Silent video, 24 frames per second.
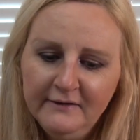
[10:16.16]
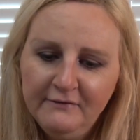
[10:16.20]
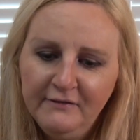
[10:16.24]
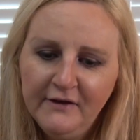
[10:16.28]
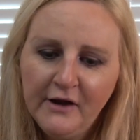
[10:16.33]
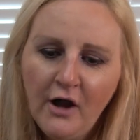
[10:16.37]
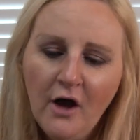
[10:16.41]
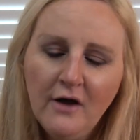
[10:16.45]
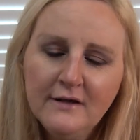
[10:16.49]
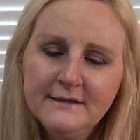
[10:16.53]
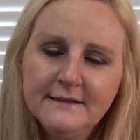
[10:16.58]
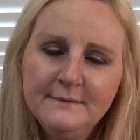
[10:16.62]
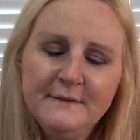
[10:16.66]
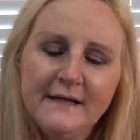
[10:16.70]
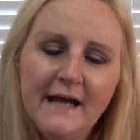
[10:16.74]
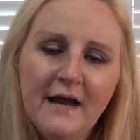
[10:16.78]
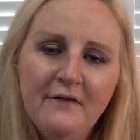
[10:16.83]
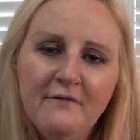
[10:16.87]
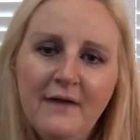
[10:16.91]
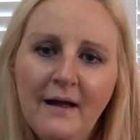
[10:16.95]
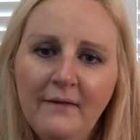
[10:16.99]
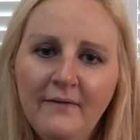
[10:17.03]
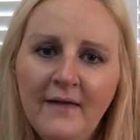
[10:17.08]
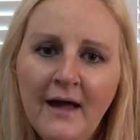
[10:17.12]
can't seem to
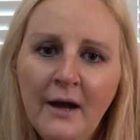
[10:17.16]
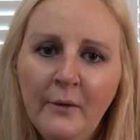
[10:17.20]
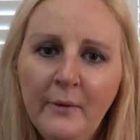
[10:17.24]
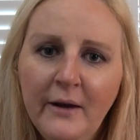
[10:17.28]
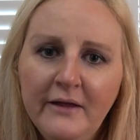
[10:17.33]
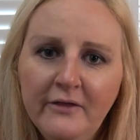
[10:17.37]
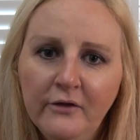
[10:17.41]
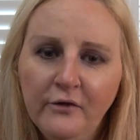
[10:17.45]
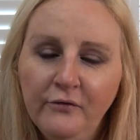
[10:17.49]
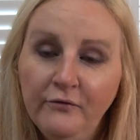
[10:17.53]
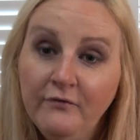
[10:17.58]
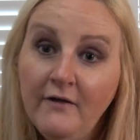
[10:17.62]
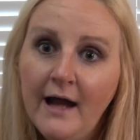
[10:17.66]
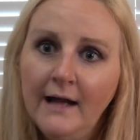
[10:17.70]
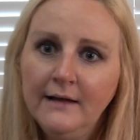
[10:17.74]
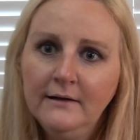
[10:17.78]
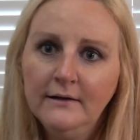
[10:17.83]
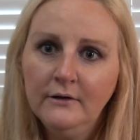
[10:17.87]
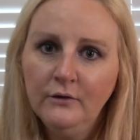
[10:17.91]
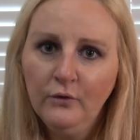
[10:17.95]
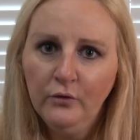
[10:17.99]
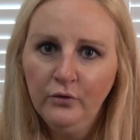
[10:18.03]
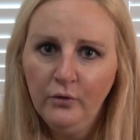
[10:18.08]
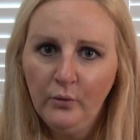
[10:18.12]
get around that way, they'll find
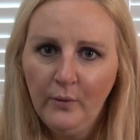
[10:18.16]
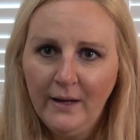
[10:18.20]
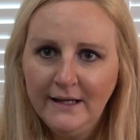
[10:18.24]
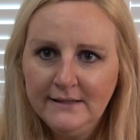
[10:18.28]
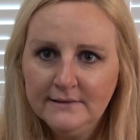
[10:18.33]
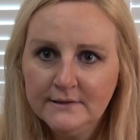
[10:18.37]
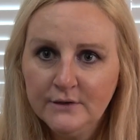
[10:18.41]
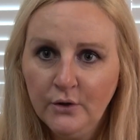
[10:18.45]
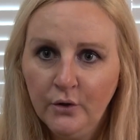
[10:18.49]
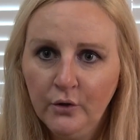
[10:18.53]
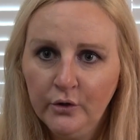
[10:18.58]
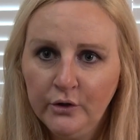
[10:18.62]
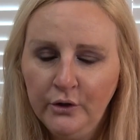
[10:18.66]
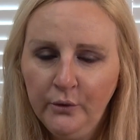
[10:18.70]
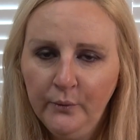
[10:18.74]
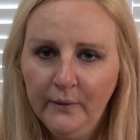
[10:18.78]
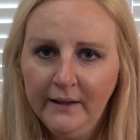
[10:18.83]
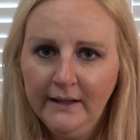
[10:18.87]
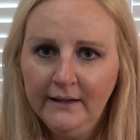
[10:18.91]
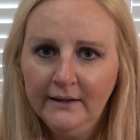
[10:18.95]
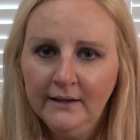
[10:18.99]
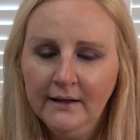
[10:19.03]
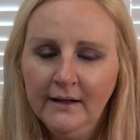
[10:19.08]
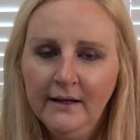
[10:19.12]
another way to hook you
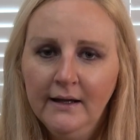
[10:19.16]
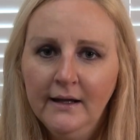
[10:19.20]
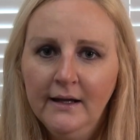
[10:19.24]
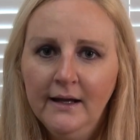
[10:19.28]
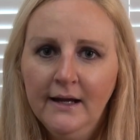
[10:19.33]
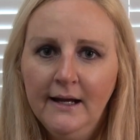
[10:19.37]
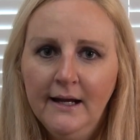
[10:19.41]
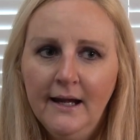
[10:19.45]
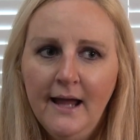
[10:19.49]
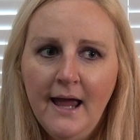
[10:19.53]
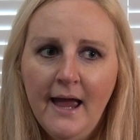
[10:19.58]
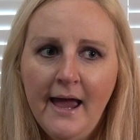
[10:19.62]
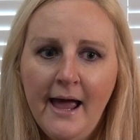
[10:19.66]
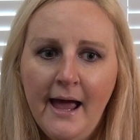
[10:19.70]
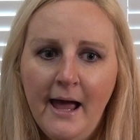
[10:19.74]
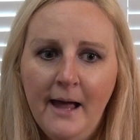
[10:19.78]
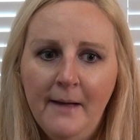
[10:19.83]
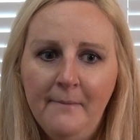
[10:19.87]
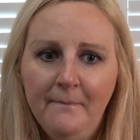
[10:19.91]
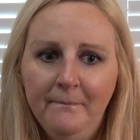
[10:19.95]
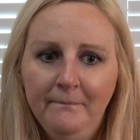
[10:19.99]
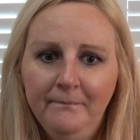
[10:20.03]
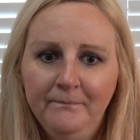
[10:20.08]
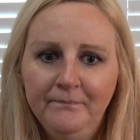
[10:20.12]
in.
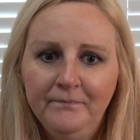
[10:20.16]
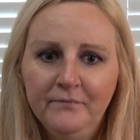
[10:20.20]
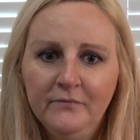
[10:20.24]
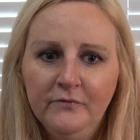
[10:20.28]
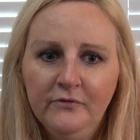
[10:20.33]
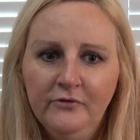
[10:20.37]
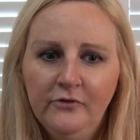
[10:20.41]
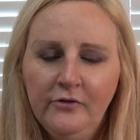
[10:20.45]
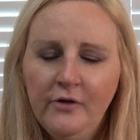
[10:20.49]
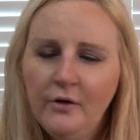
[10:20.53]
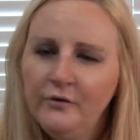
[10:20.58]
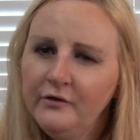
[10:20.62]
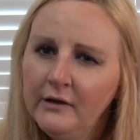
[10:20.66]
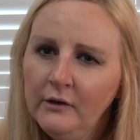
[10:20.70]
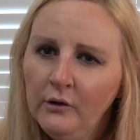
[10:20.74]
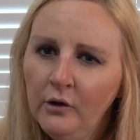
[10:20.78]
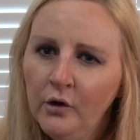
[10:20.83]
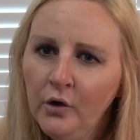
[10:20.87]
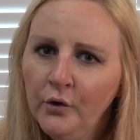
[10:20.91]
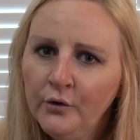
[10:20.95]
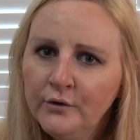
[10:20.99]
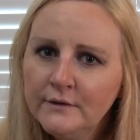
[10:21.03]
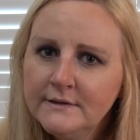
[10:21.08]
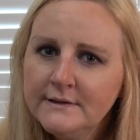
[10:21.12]
So those little
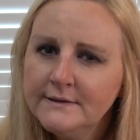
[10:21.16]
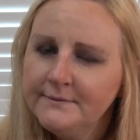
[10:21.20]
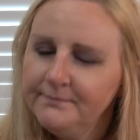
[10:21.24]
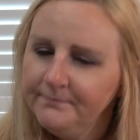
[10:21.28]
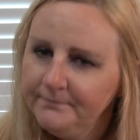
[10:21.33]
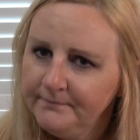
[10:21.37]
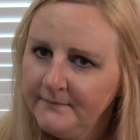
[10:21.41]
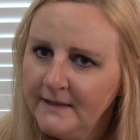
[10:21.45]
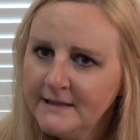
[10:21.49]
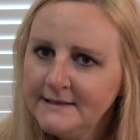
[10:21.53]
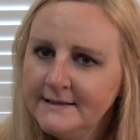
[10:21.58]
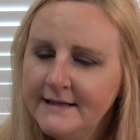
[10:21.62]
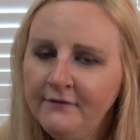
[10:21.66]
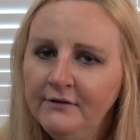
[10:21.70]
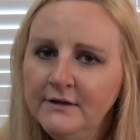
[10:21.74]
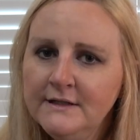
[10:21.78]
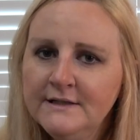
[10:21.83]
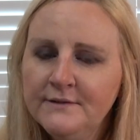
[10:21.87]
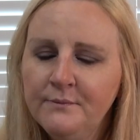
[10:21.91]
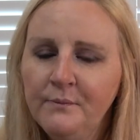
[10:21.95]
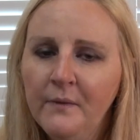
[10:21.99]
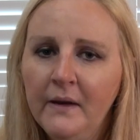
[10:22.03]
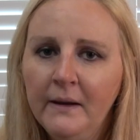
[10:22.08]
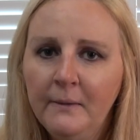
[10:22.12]
hooks, that's
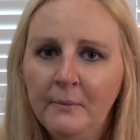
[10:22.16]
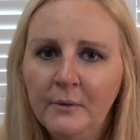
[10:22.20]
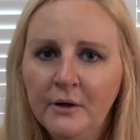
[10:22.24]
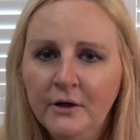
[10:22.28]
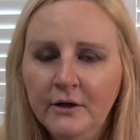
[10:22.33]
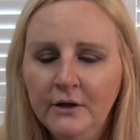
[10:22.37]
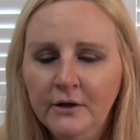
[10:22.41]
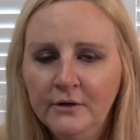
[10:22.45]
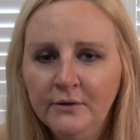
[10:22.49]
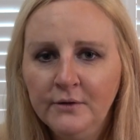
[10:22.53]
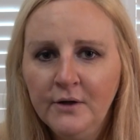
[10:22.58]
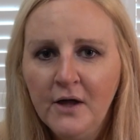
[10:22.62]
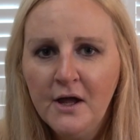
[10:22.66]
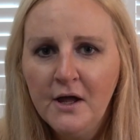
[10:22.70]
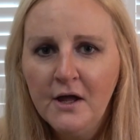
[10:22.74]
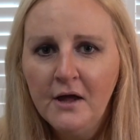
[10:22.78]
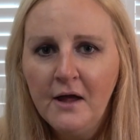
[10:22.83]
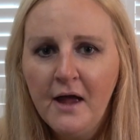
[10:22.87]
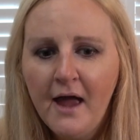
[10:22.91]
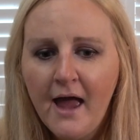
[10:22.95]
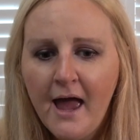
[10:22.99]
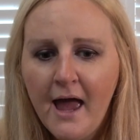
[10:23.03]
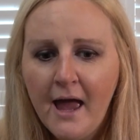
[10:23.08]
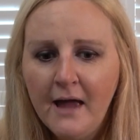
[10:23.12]
definitely something I'm going
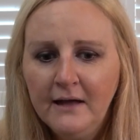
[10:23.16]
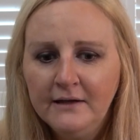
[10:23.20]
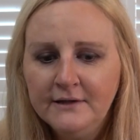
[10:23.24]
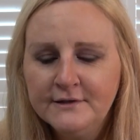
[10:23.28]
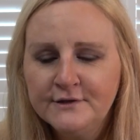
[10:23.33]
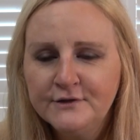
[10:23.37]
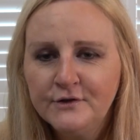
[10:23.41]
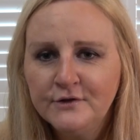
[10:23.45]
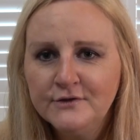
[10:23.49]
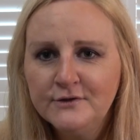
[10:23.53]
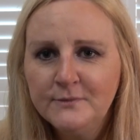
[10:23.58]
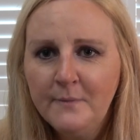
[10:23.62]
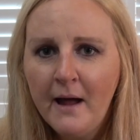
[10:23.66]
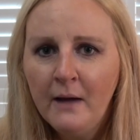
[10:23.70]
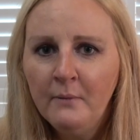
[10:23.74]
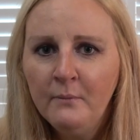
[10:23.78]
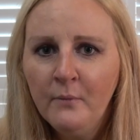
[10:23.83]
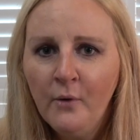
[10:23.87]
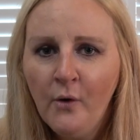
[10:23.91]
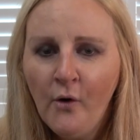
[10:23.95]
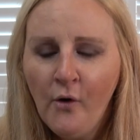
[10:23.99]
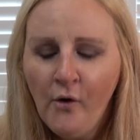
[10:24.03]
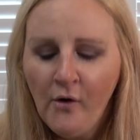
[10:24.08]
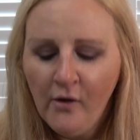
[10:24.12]
to discuss about
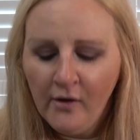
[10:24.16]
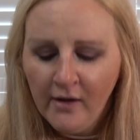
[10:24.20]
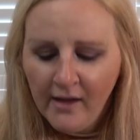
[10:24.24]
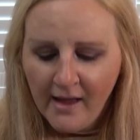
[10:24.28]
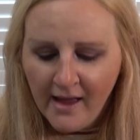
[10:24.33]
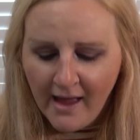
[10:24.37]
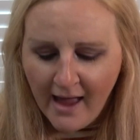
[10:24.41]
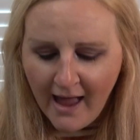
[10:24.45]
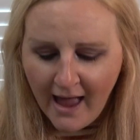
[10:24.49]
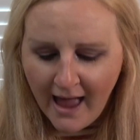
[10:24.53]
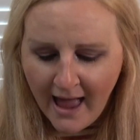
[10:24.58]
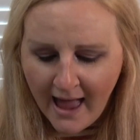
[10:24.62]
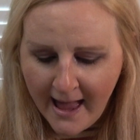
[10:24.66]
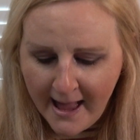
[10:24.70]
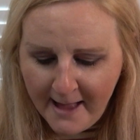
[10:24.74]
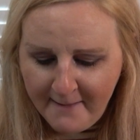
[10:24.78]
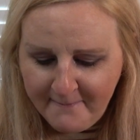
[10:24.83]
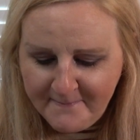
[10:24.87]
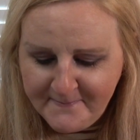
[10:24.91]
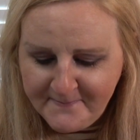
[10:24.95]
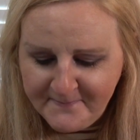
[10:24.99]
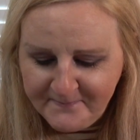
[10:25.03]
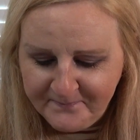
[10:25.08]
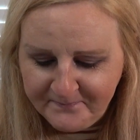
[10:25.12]
more.
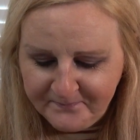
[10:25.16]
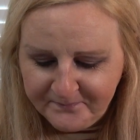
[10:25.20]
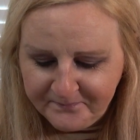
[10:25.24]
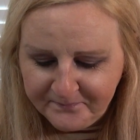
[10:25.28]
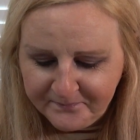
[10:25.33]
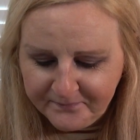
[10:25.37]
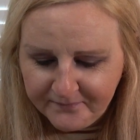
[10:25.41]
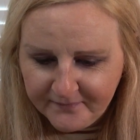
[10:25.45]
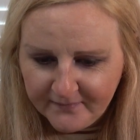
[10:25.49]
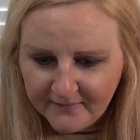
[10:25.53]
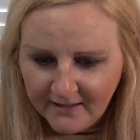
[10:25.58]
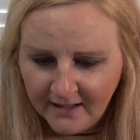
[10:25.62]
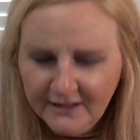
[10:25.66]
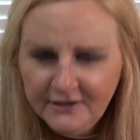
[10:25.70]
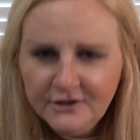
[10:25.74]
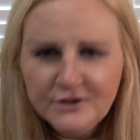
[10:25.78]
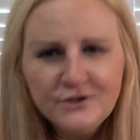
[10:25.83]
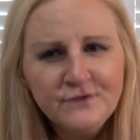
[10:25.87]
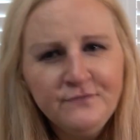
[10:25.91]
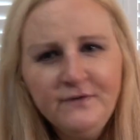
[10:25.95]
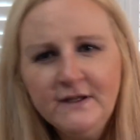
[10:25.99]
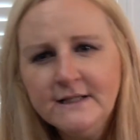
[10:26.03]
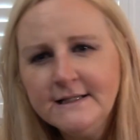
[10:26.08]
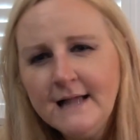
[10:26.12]
And it
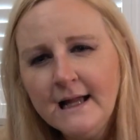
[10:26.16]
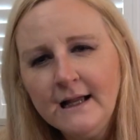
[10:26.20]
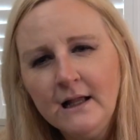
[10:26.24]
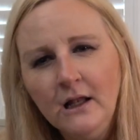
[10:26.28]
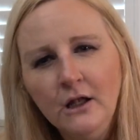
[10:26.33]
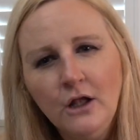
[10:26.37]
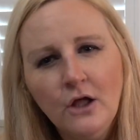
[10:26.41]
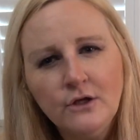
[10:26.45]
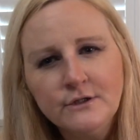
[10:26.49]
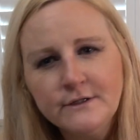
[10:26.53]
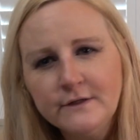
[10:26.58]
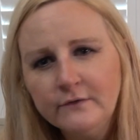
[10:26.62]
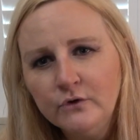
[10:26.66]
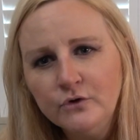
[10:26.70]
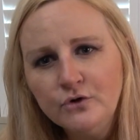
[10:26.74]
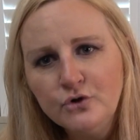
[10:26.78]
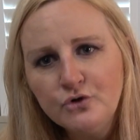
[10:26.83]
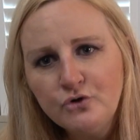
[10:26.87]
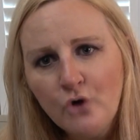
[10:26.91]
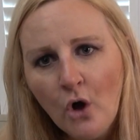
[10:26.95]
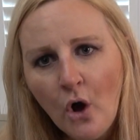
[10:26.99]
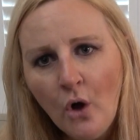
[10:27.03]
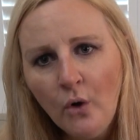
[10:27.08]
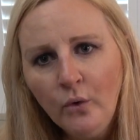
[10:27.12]
just feels like a loss of
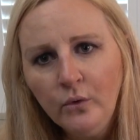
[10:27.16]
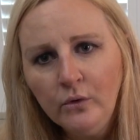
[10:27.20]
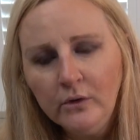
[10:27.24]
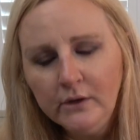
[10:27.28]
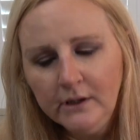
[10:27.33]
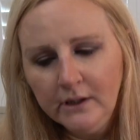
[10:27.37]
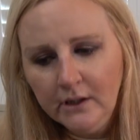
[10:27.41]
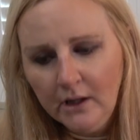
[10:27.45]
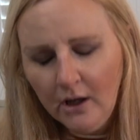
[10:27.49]
control.